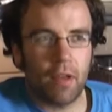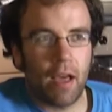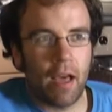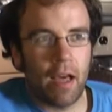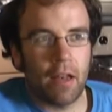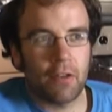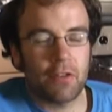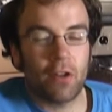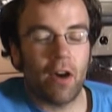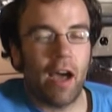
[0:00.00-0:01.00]
and I
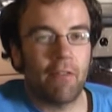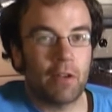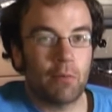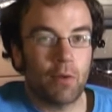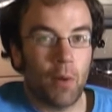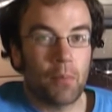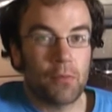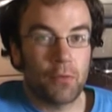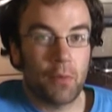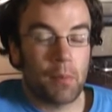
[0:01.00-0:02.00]
start having
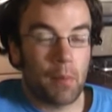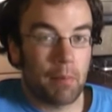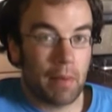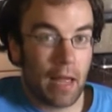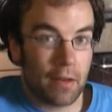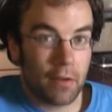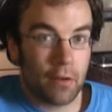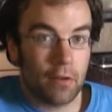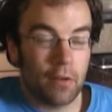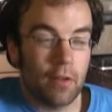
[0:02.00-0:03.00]
problems with my
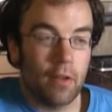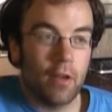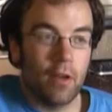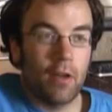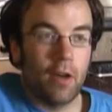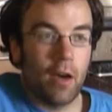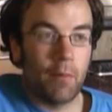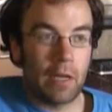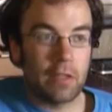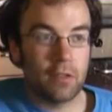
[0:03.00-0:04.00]
bladder. I
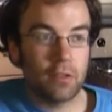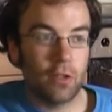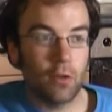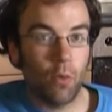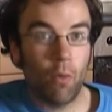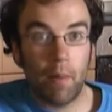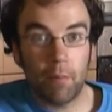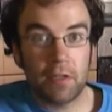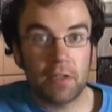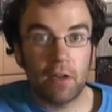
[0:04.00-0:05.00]
managed to wet
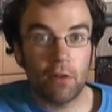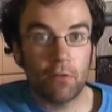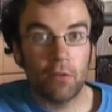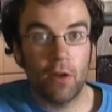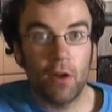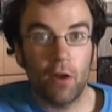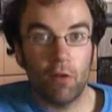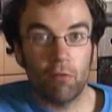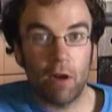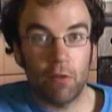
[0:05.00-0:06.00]
myself
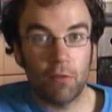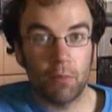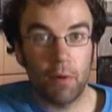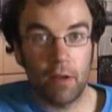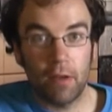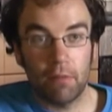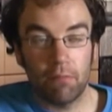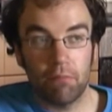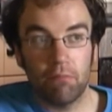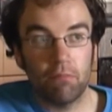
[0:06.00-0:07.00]
round my
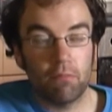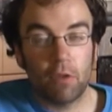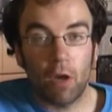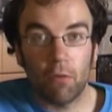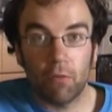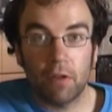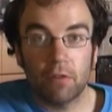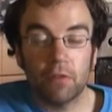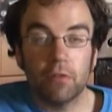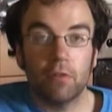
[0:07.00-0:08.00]

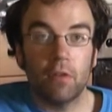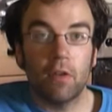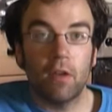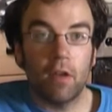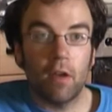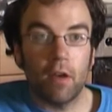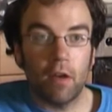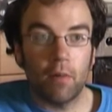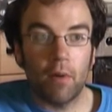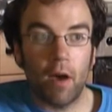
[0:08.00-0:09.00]
girlfriend's.
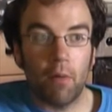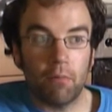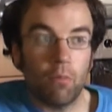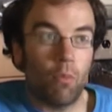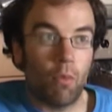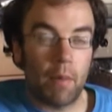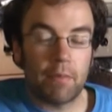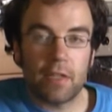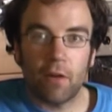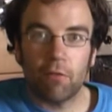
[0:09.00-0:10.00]
I wet
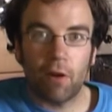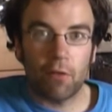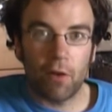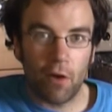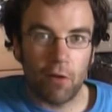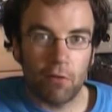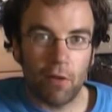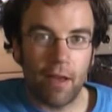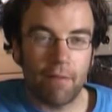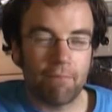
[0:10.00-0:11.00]
myself round to her
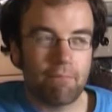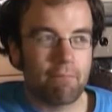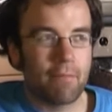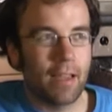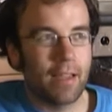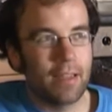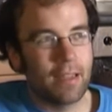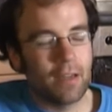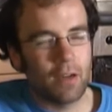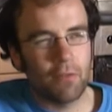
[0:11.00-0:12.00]
flat
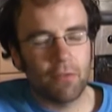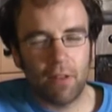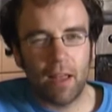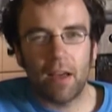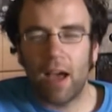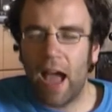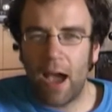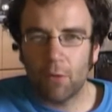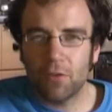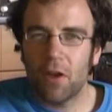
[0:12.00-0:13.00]

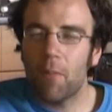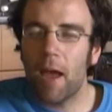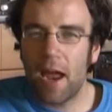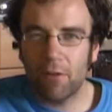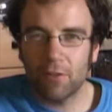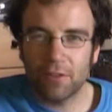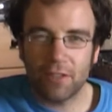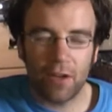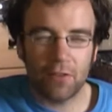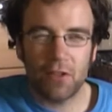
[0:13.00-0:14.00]
house, her parents'
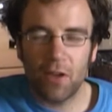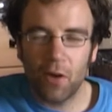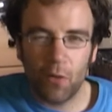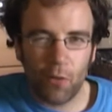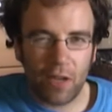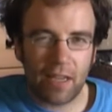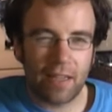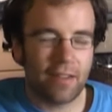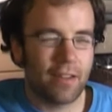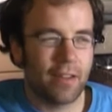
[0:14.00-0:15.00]
house. Wicked.